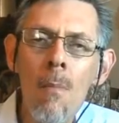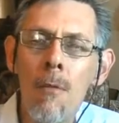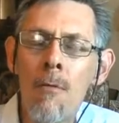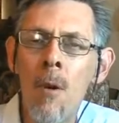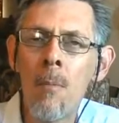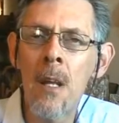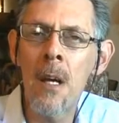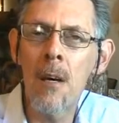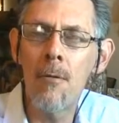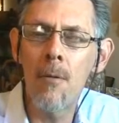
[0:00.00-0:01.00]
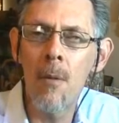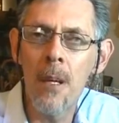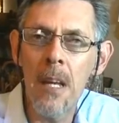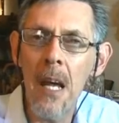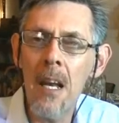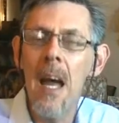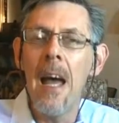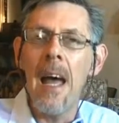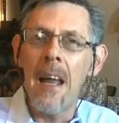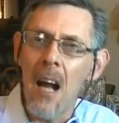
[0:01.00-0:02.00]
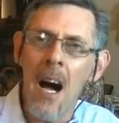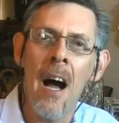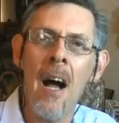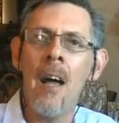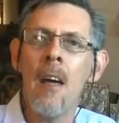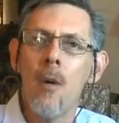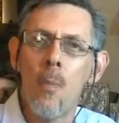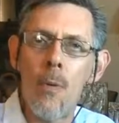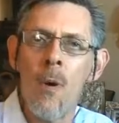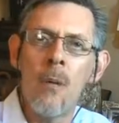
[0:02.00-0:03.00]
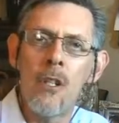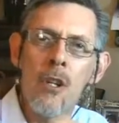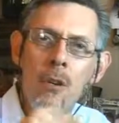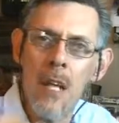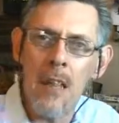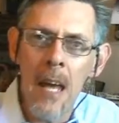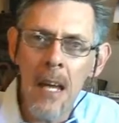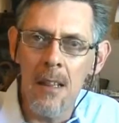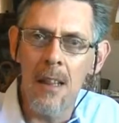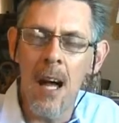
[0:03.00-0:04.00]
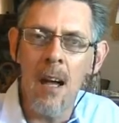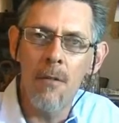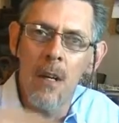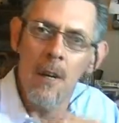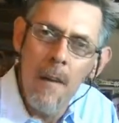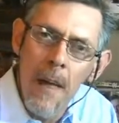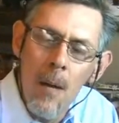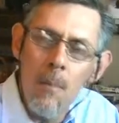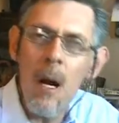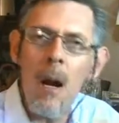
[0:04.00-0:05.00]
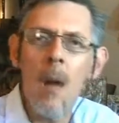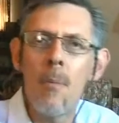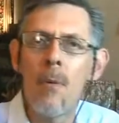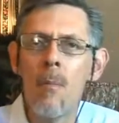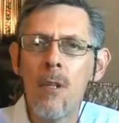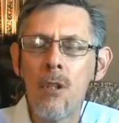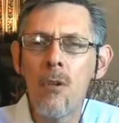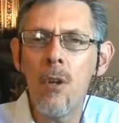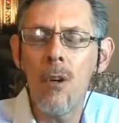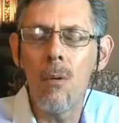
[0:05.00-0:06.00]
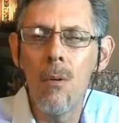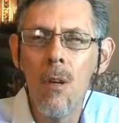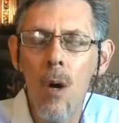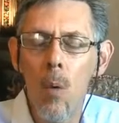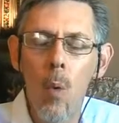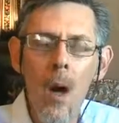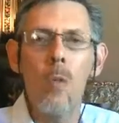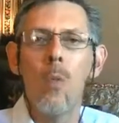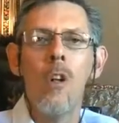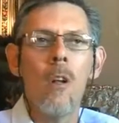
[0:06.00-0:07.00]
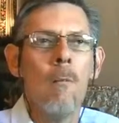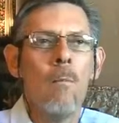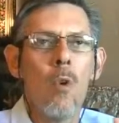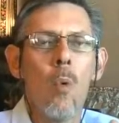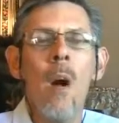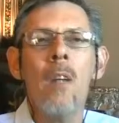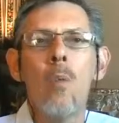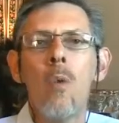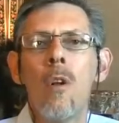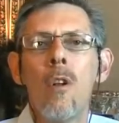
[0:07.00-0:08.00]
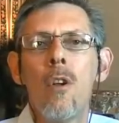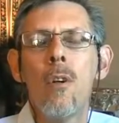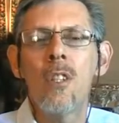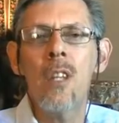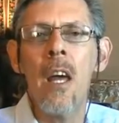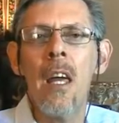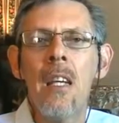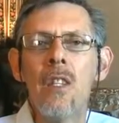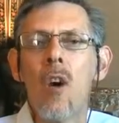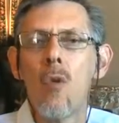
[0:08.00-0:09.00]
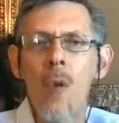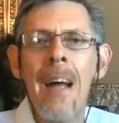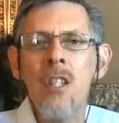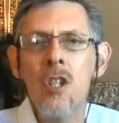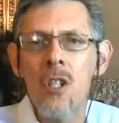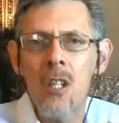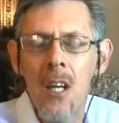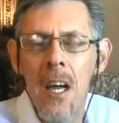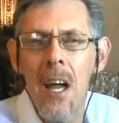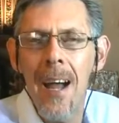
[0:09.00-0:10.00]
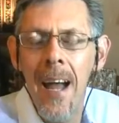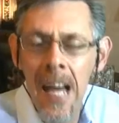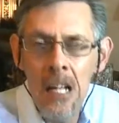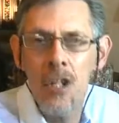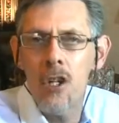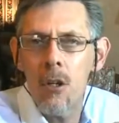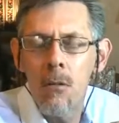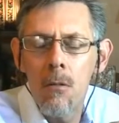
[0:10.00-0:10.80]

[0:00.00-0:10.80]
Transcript: from the from the dead and i promise you that that life um, I, I promise to you what will what will you say is a righteous action